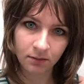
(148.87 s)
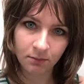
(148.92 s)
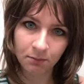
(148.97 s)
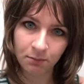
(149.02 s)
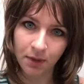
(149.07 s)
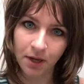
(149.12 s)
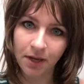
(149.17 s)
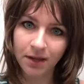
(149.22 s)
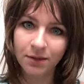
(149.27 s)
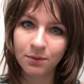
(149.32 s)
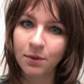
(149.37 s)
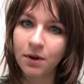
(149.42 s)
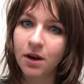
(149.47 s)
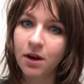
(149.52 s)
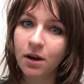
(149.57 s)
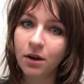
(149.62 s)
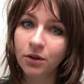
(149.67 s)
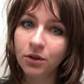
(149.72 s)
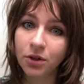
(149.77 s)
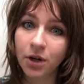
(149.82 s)
may as
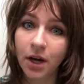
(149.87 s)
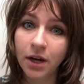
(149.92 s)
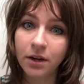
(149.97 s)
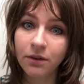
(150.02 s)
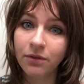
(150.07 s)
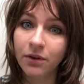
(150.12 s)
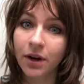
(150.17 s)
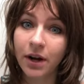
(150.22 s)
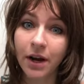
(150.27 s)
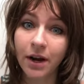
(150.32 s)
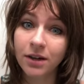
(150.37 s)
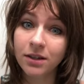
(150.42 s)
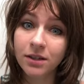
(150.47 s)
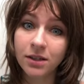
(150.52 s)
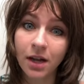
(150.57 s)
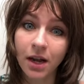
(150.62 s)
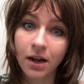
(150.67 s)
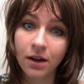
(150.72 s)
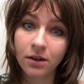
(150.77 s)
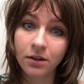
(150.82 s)
well try different
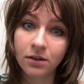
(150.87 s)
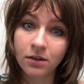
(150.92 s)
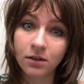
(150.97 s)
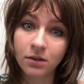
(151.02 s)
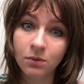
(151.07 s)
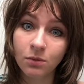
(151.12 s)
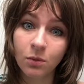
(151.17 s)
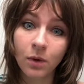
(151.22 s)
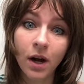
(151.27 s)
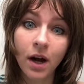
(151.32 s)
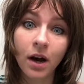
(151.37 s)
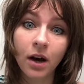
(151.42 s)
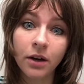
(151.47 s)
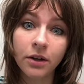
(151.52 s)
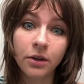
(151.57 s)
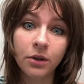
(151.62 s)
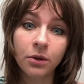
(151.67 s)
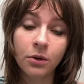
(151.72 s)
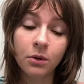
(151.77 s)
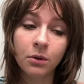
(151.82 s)
hairstyles while
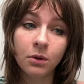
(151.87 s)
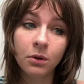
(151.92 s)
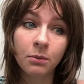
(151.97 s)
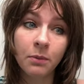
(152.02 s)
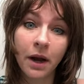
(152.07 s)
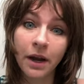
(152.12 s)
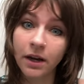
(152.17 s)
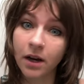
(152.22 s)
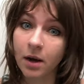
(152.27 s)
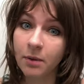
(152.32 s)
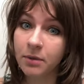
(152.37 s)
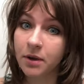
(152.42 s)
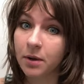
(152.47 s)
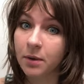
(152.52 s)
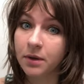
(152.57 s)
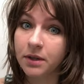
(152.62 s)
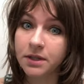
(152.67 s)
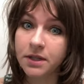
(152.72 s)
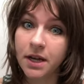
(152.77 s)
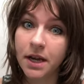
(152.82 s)
you might not be
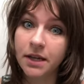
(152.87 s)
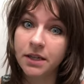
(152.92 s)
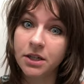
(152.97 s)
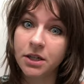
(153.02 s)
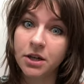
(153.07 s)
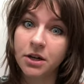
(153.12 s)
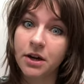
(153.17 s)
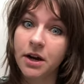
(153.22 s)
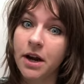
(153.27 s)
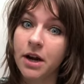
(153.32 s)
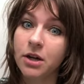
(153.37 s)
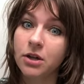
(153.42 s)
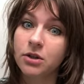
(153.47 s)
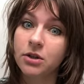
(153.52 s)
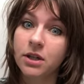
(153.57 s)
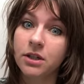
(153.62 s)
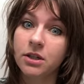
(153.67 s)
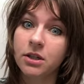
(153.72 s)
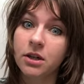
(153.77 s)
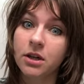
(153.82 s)
able to get to your
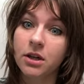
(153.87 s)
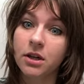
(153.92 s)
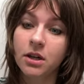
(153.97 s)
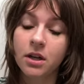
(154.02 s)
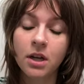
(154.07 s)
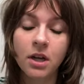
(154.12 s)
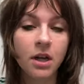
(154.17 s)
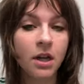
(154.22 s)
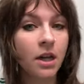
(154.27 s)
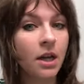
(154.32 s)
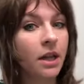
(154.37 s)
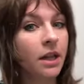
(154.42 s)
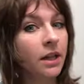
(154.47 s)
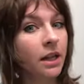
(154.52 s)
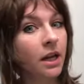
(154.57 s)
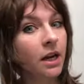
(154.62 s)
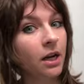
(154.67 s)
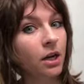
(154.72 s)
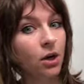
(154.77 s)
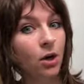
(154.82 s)
hairdresser.
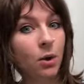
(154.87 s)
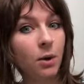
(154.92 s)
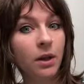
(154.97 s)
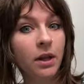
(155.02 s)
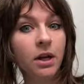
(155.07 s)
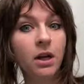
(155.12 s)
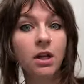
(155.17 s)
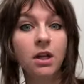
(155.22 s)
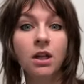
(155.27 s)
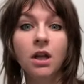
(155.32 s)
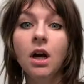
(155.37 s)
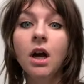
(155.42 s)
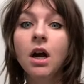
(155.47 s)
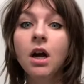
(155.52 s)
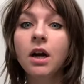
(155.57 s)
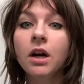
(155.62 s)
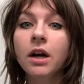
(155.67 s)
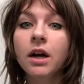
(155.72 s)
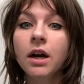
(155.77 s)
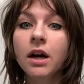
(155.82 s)
Let it grow a little
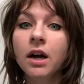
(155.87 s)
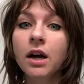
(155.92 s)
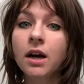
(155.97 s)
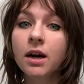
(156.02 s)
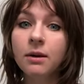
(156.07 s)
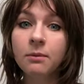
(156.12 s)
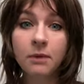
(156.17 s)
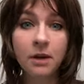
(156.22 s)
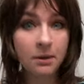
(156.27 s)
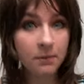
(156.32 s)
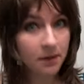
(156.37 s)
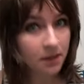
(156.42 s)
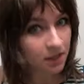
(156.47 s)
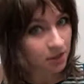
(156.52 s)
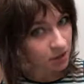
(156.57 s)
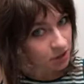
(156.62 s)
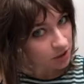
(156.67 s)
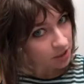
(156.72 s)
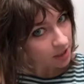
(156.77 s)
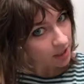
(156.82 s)
longer, maybe
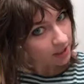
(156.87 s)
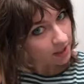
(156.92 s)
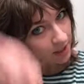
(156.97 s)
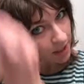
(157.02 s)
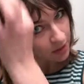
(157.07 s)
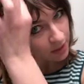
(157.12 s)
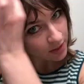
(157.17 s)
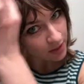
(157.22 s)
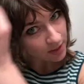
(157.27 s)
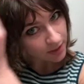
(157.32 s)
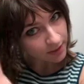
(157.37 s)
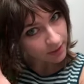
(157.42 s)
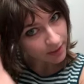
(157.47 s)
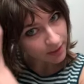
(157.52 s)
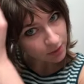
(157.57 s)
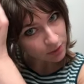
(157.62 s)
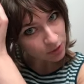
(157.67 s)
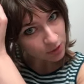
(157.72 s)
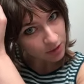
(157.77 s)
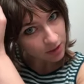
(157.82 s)
check out that
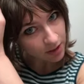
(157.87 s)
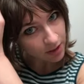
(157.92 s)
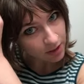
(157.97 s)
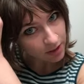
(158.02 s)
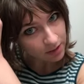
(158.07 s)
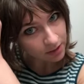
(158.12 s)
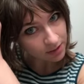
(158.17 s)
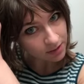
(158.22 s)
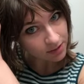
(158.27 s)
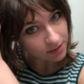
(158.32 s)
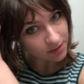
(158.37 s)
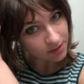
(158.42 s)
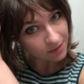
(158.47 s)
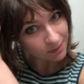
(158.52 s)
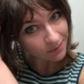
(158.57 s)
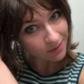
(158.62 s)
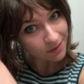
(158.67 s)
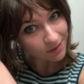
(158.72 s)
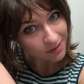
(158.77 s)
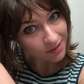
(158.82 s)
natural color, see
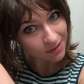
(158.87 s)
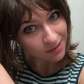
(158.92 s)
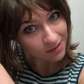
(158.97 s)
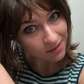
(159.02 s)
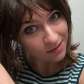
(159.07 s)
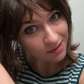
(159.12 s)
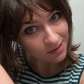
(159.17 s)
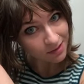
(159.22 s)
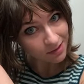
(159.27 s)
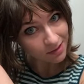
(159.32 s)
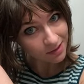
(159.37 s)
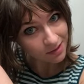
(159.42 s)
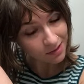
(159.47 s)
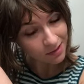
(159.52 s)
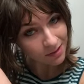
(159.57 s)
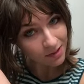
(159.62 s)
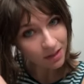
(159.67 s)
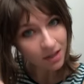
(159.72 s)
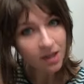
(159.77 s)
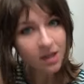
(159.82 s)
what it looks
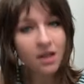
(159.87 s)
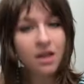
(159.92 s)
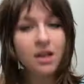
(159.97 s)
like,